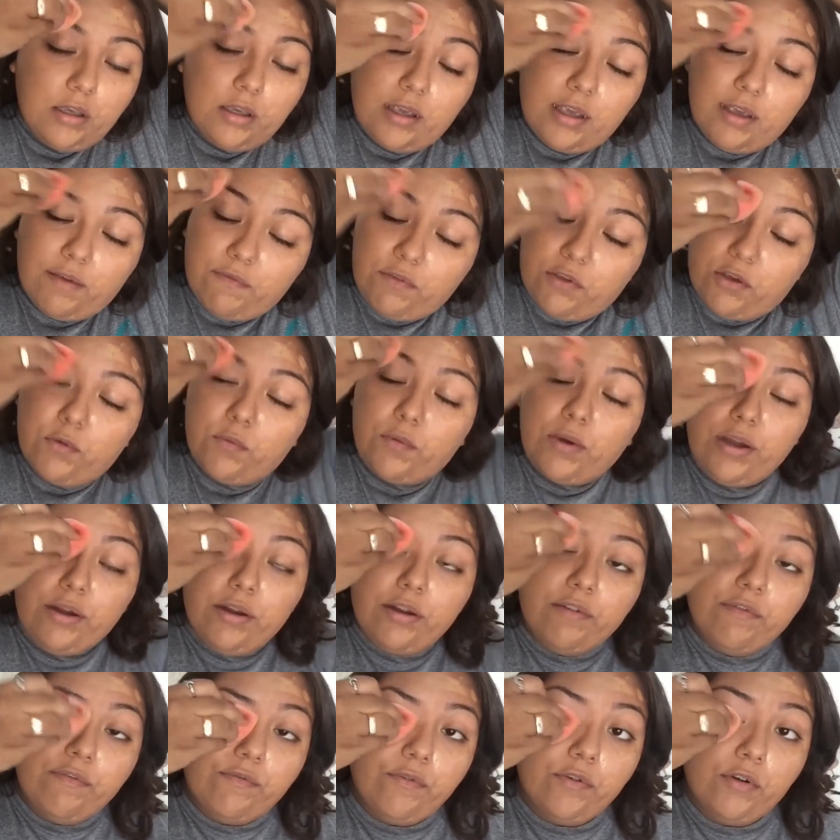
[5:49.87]
if you
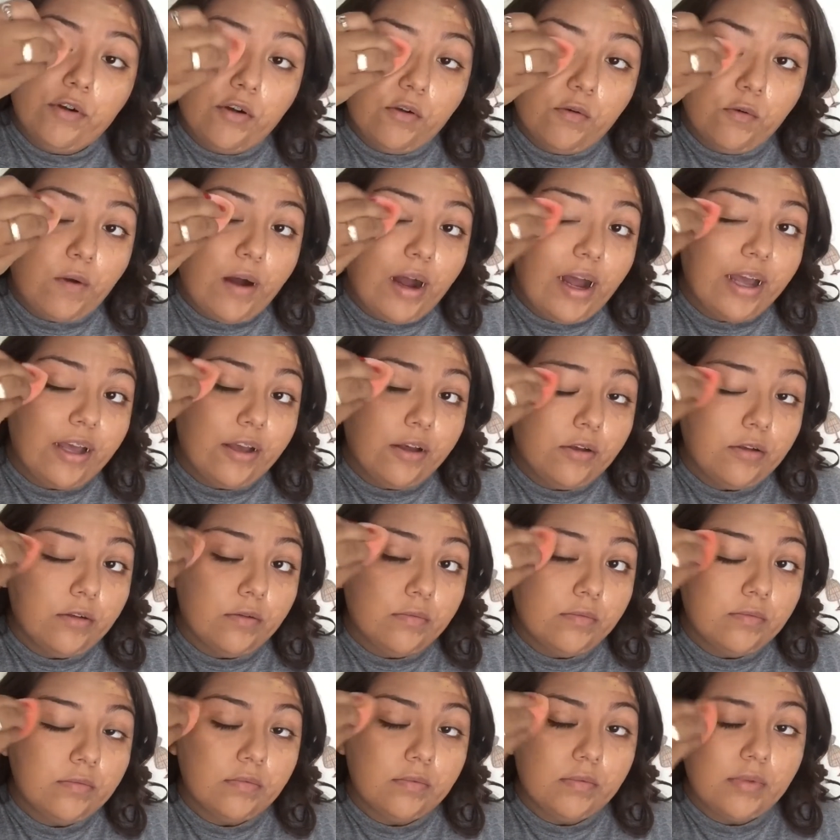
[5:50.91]
wear it for a
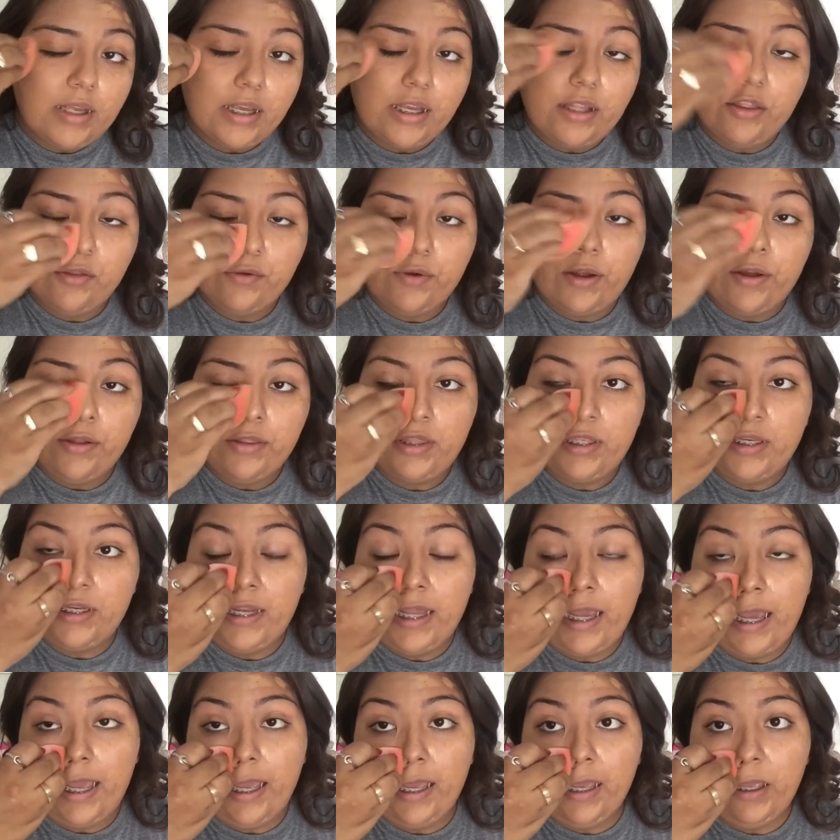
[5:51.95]
while, like throughout the
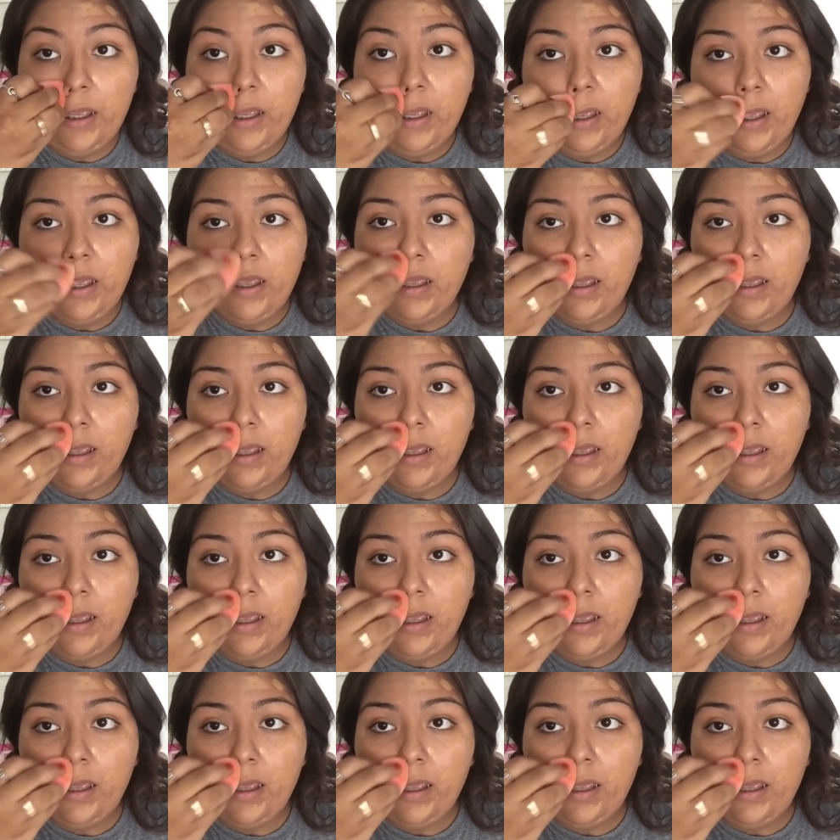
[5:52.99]
day,